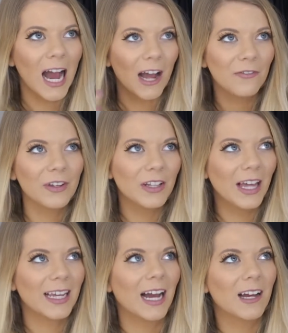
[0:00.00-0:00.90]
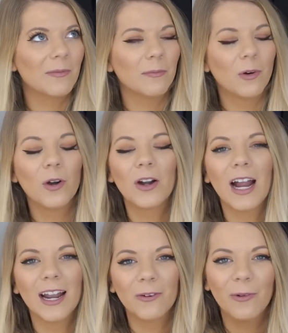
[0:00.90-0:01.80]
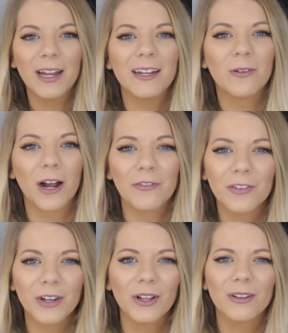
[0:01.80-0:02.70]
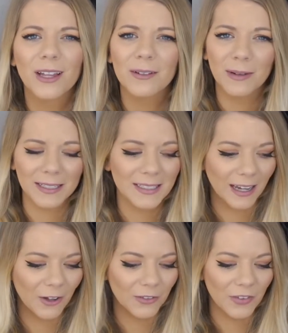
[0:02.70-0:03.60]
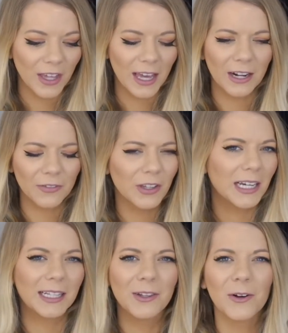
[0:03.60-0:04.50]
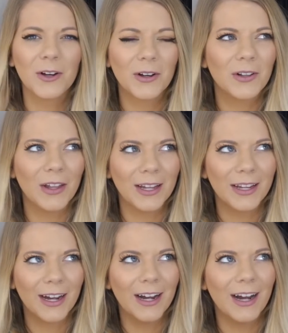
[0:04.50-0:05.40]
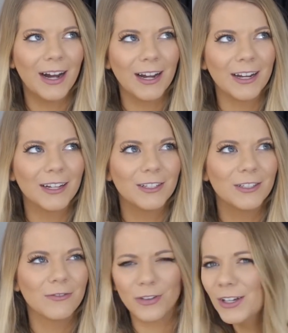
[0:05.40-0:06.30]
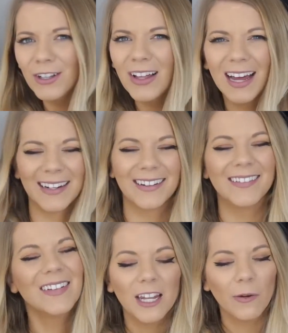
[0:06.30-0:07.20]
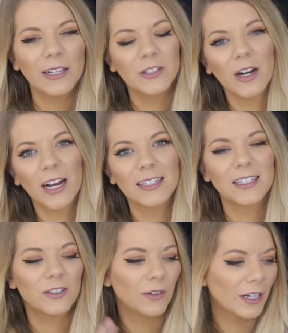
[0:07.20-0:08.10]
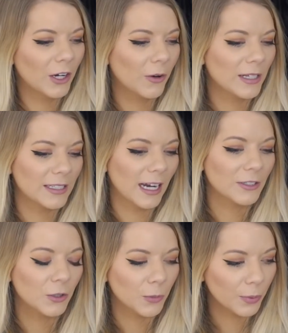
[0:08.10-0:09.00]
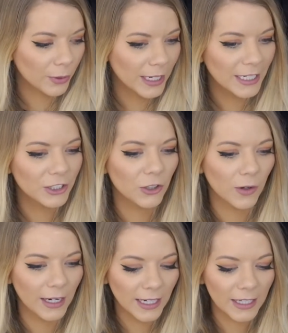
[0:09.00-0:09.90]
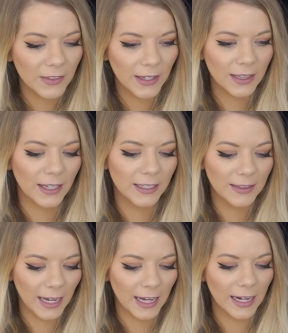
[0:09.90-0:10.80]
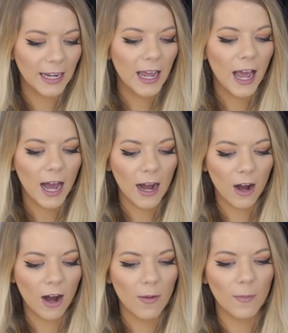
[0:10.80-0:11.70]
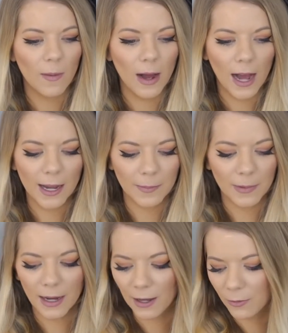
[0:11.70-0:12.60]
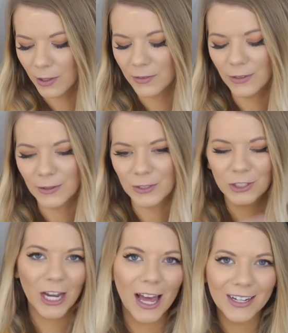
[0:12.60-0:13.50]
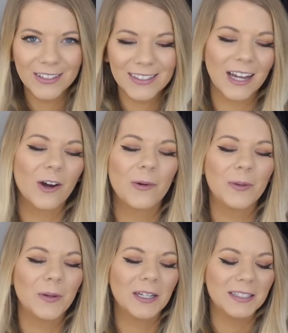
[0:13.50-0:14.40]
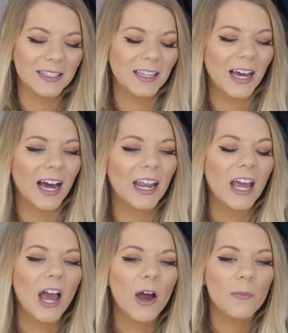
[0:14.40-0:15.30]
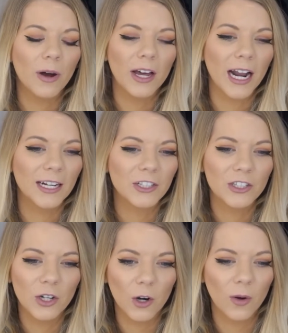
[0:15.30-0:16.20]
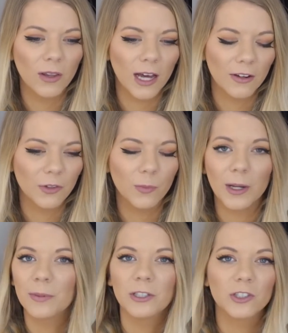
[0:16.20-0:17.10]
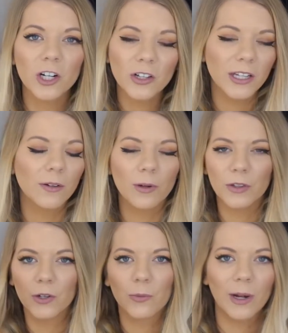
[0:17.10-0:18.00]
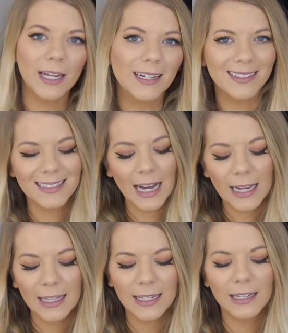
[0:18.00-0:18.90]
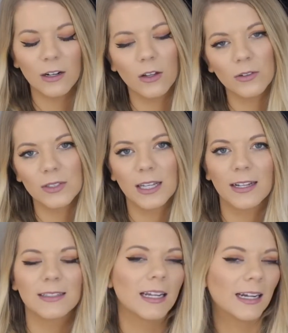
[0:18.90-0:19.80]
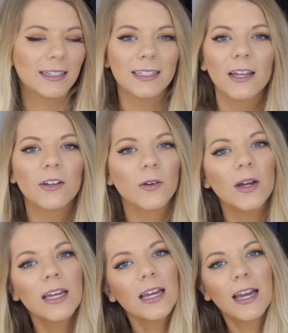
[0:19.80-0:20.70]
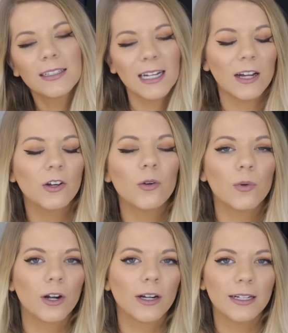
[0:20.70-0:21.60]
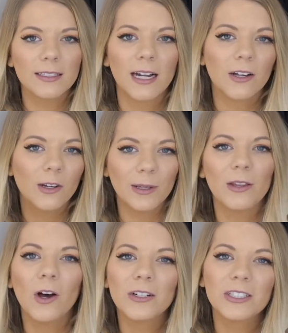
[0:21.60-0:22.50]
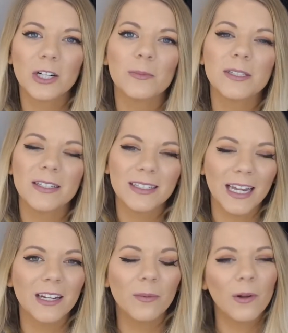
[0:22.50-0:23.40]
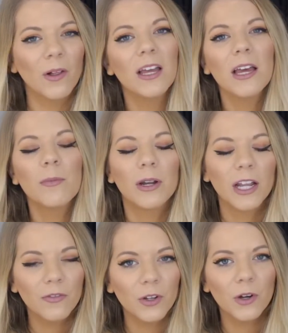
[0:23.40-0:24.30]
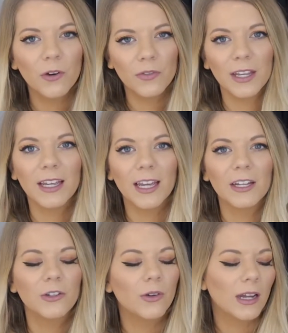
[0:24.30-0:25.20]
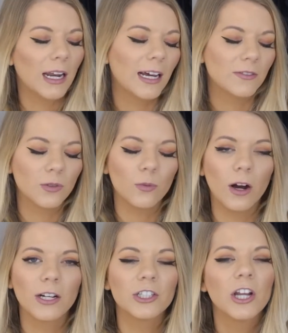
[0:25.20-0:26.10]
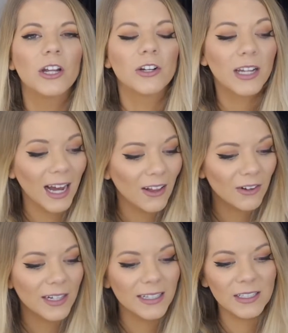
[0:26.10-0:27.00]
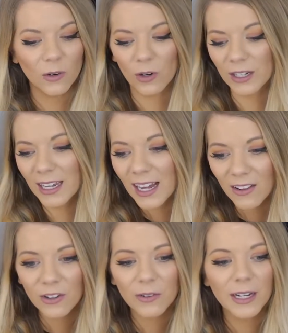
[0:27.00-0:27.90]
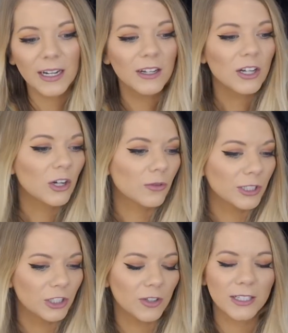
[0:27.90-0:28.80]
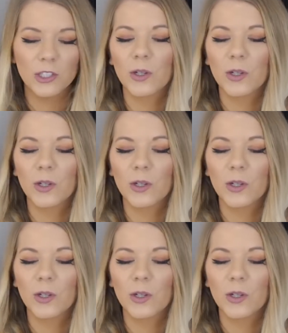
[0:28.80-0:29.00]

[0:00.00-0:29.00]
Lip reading: I feel like I'm more at a weight where I feel like myself, and I feel like I look like I feel, I don't know. Anyways, you guys, this video is not to preach or anything like that. I am not one of those channels, I hope you can see that, but I just know a lot of you might be struggling with your weight and dieting and all those things, and I can tell you It's not going to work. It's not going to be long-term sustainable. But if you go vegan, you do not have to watch your calories or calorie restrict.